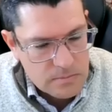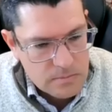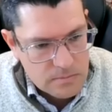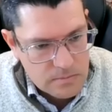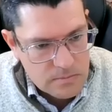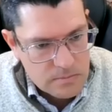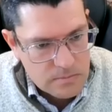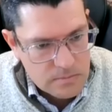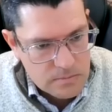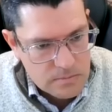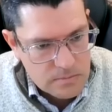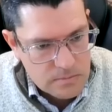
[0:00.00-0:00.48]

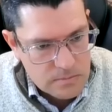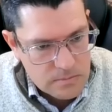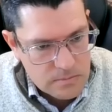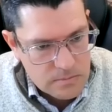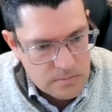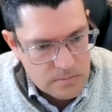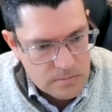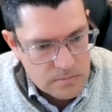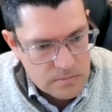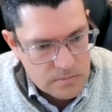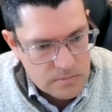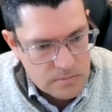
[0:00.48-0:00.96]

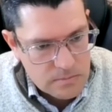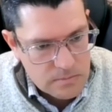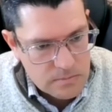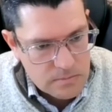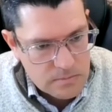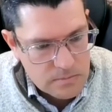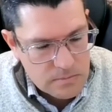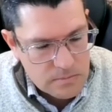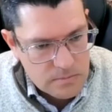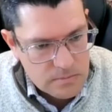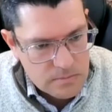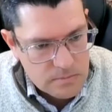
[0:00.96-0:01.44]

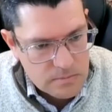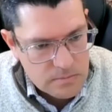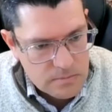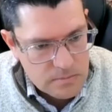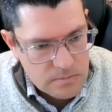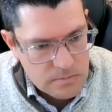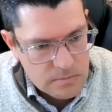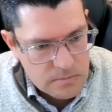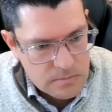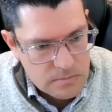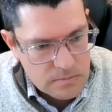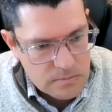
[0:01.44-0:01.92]

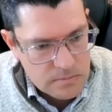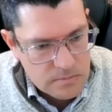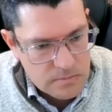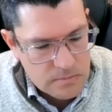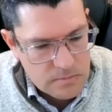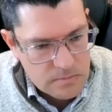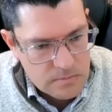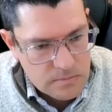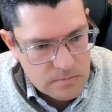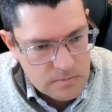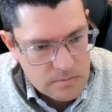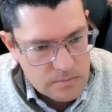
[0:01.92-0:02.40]

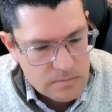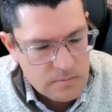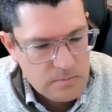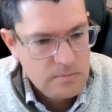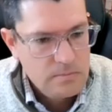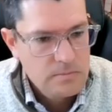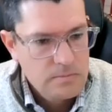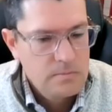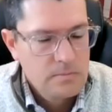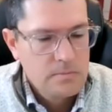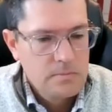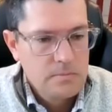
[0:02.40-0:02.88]

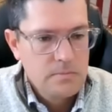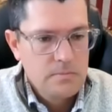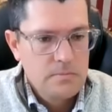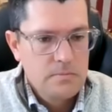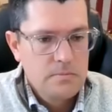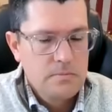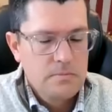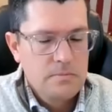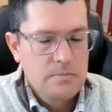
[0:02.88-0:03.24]
The person shown says nothing.